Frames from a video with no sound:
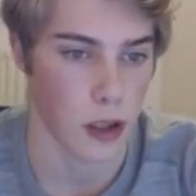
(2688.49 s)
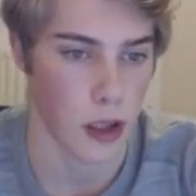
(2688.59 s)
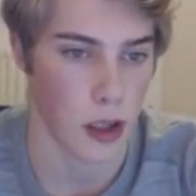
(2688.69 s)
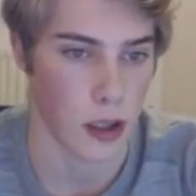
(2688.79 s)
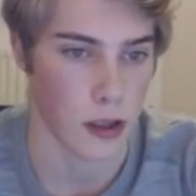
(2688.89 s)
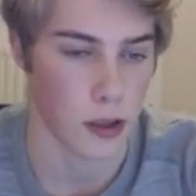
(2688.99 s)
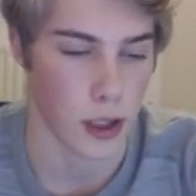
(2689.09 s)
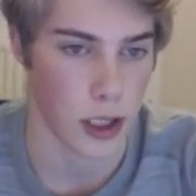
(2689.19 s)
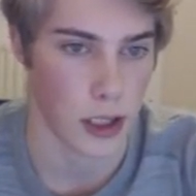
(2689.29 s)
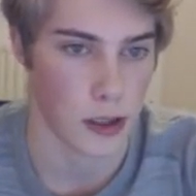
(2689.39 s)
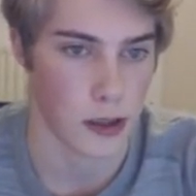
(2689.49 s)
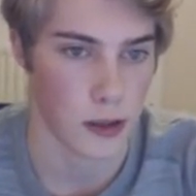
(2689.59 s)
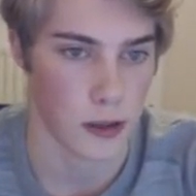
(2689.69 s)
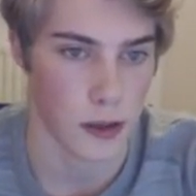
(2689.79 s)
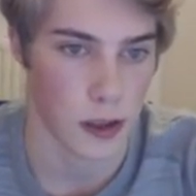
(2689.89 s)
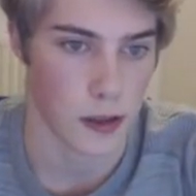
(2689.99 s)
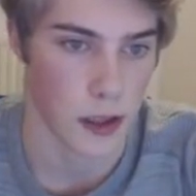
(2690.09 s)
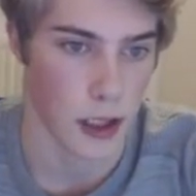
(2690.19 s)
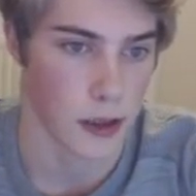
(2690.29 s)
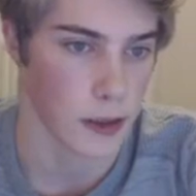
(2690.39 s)
uh, king
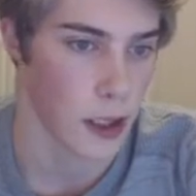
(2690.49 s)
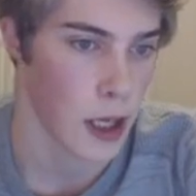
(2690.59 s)
h6,